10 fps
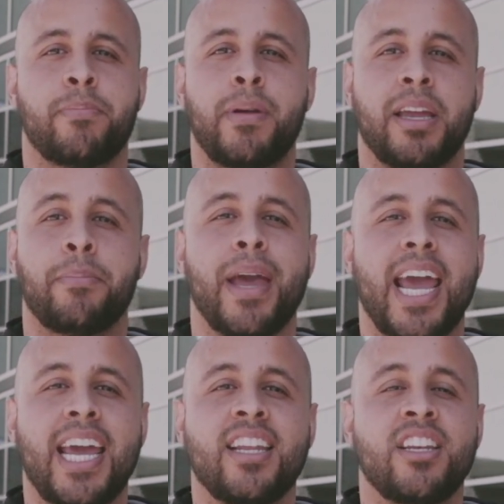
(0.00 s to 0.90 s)
being
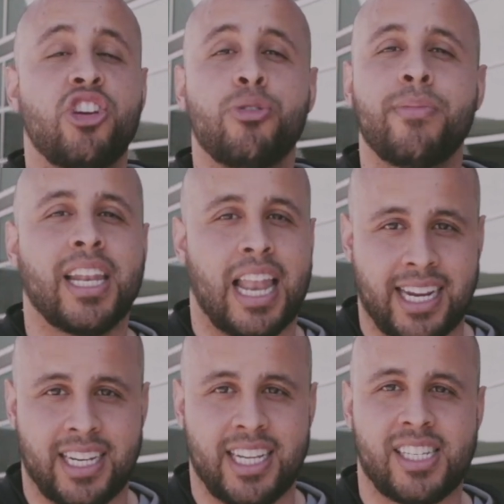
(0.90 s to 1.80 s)
made in human
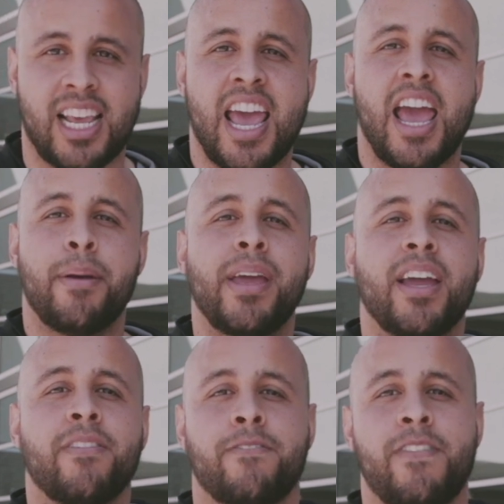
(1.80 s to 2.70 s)
likeness and being
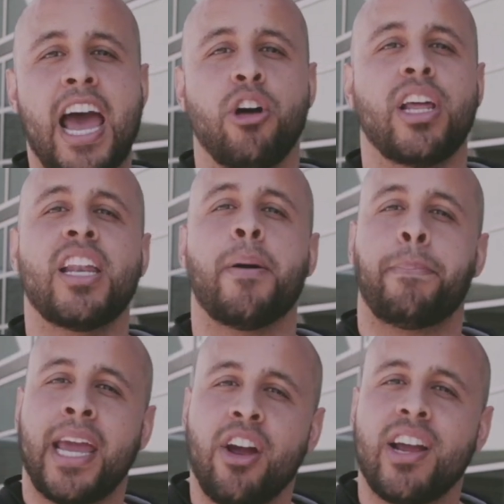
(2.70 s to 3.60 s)
found in
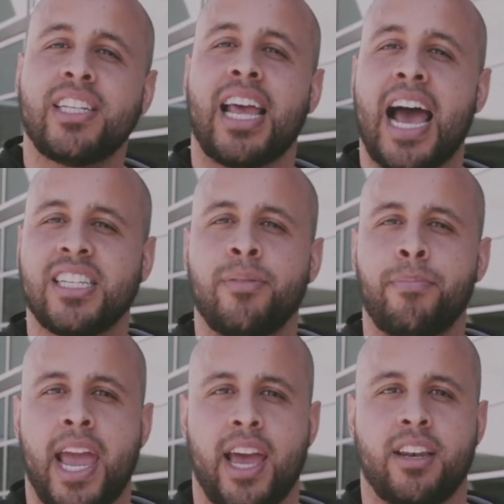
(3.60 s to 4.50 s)
appearance as a
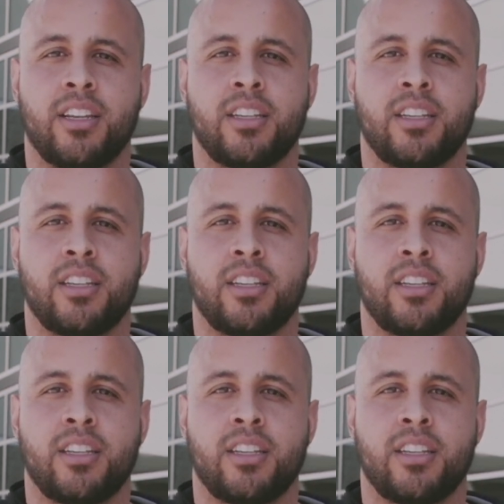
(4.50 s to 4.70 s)
man.